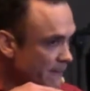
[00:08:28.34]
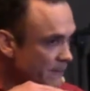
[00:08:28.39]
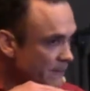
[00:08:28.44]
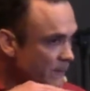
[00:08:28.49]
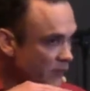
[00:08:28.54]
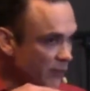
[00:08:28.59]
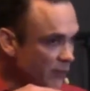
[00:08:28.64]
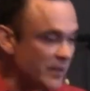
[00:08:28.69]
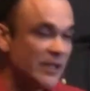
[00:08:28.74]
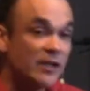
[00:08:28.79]

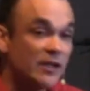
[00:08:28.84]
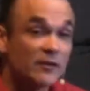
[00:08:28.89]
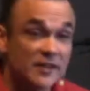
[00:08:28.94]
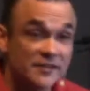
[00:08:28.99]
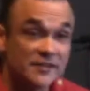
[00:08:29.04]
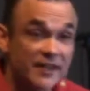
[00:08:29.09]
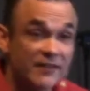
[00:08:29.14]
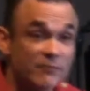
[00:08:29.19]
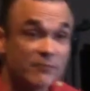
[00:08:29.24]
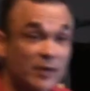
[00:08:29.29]
For Peter, the
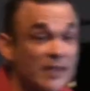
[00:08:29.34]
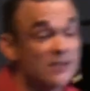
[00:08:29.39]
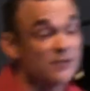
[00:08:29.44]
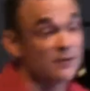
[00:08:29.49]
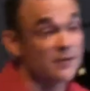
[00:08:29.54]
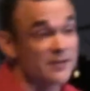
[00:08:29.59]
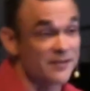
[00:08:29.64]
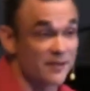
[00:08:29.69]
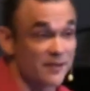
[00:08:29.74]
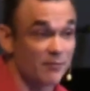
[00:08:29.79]
safe place
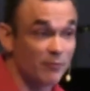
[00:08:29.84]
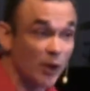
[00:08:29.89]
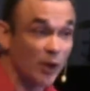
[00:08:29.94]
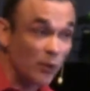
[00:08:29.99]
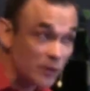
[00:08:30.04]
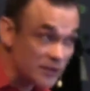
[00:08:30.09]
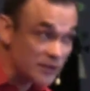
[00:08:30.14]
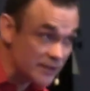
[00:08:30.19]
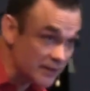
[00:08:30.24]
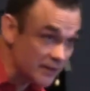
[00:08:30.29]
was the
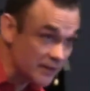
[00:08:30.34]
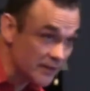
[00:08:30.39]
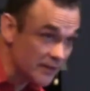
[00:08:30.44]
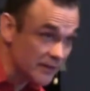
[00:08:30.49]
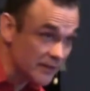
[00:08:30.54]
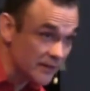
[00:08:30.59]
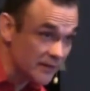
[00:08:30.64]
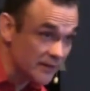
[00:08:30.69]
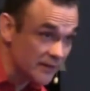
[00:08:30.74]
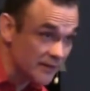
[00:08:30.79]
boat,
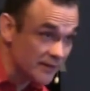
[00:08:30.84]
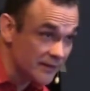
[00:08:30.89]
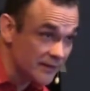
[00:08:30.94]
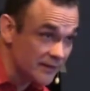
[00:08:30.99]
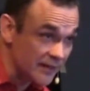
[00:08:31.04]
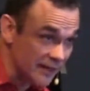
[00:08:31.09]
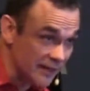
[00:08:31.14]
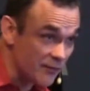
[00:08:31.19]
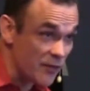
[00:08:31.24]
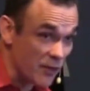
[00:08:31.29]

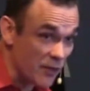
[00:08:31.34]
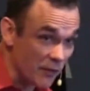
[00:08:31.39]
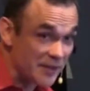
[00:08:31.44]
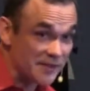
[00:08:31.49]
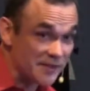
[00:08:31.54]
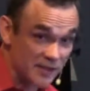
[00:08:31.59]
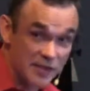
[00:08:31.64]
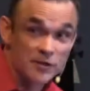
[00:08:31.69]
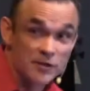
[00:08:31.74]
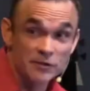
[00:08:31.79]
even though
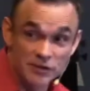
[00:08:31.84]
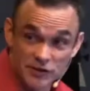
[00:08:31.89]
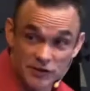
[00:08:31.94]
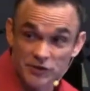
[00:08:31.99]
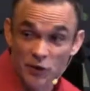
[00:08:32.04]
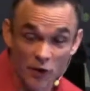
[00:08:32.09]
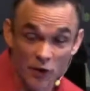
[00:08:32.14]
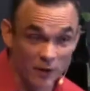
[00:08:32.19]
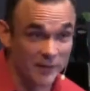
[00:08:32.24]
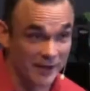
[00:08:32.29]
it's a huge
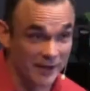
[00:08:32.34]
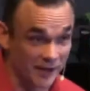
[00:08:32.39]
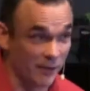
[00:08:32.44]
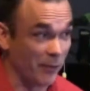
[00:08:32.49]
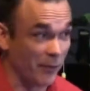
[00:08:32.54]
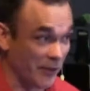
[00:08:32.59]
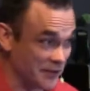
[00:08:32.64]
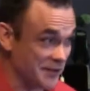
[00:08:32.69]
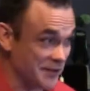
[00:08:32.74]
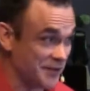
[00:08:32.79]
storm and they're
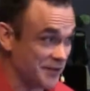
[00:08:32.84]
about to.